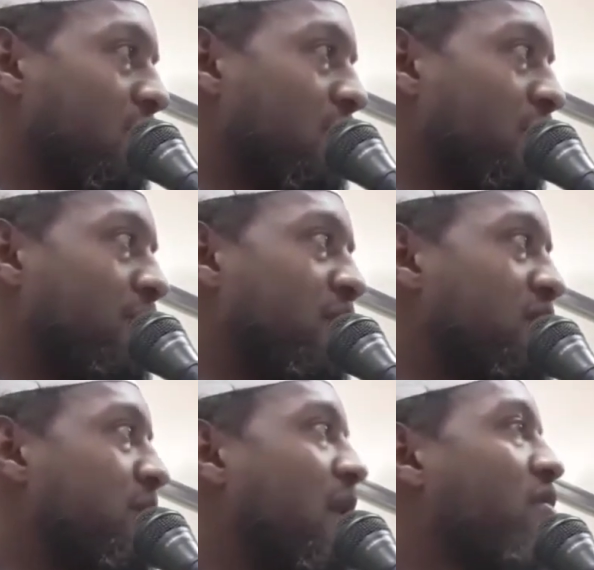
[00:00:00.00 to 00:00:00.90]
We
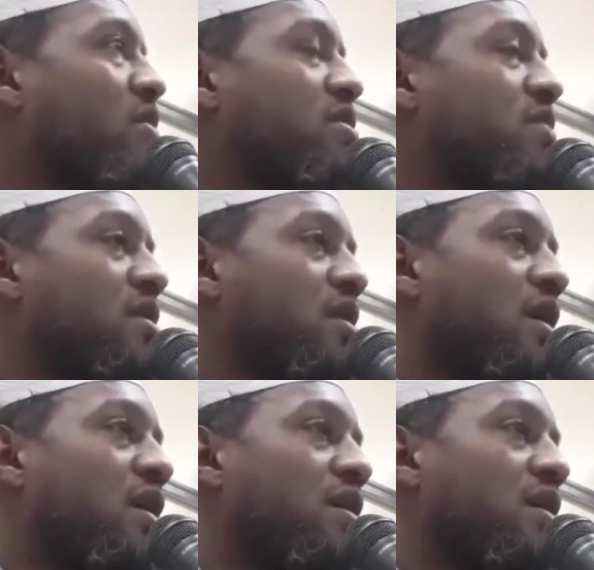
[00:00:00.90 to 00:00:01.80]
Muslim, our reward is with
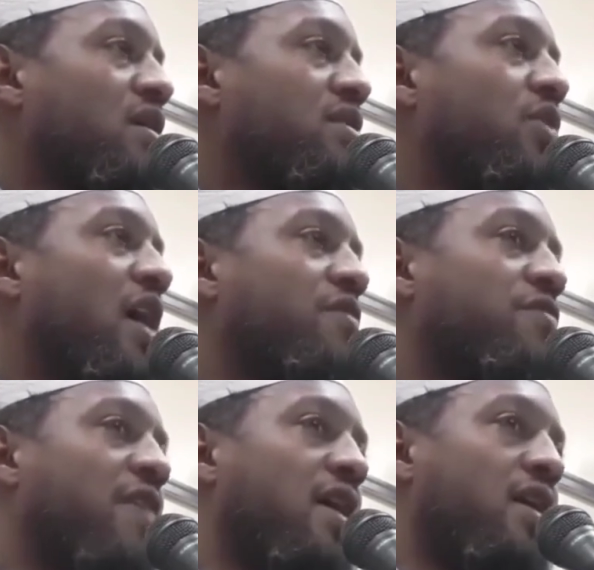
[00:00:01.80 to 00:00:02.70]
Allah. So we got
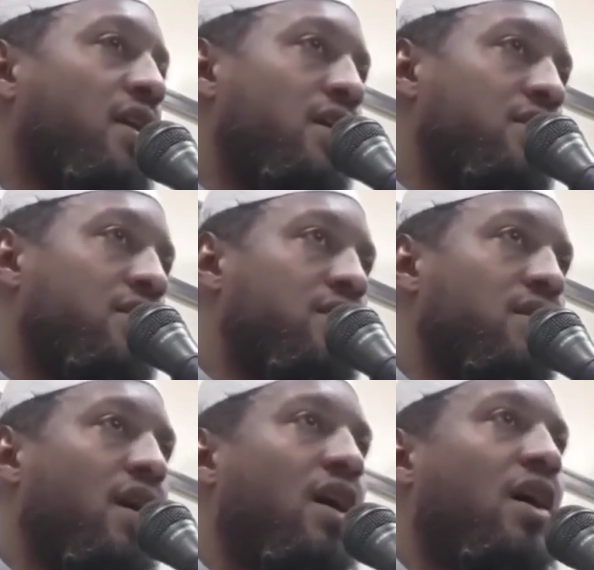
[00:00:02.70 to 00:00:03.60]
to fight against,
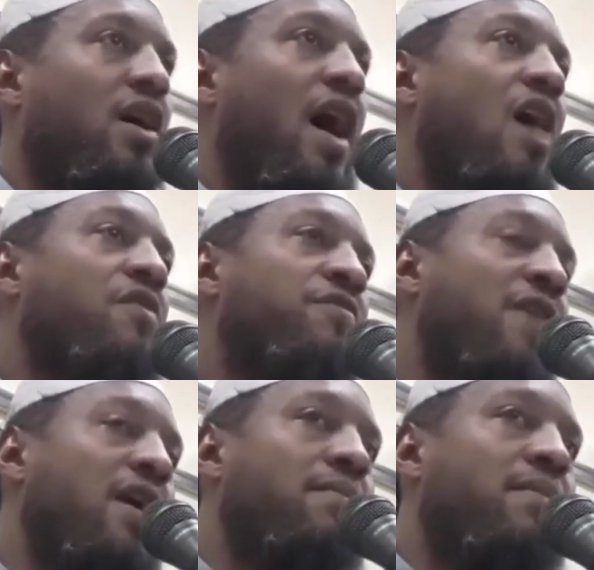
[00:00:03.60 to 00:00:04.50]
our
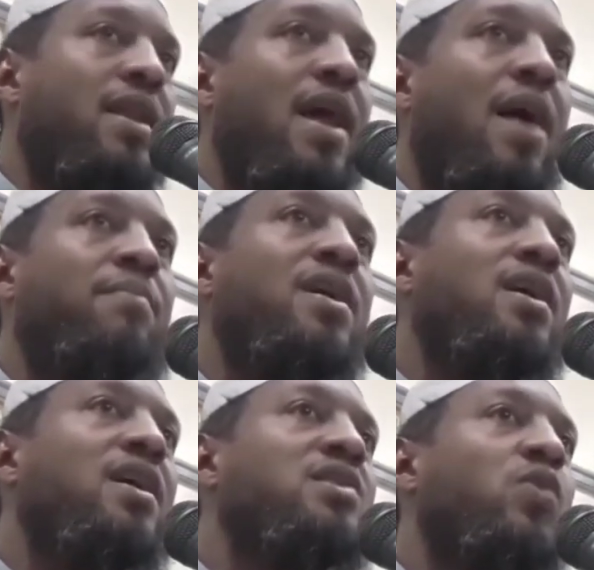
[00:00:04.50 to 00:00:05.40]
fight might not be
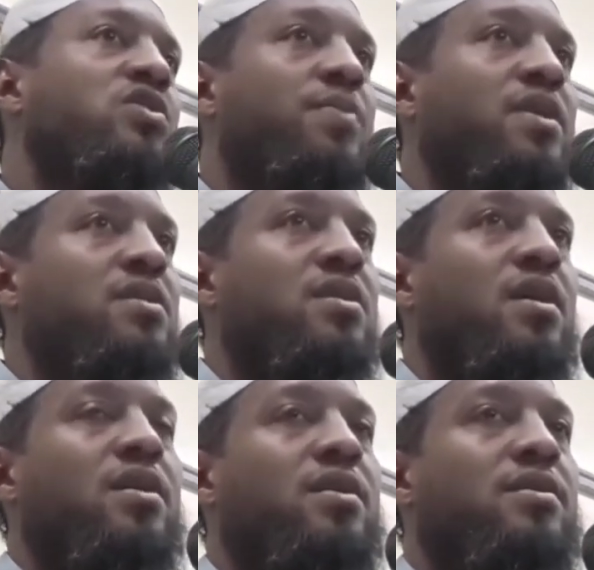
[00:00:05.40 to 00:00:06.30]
against worshiping the sun.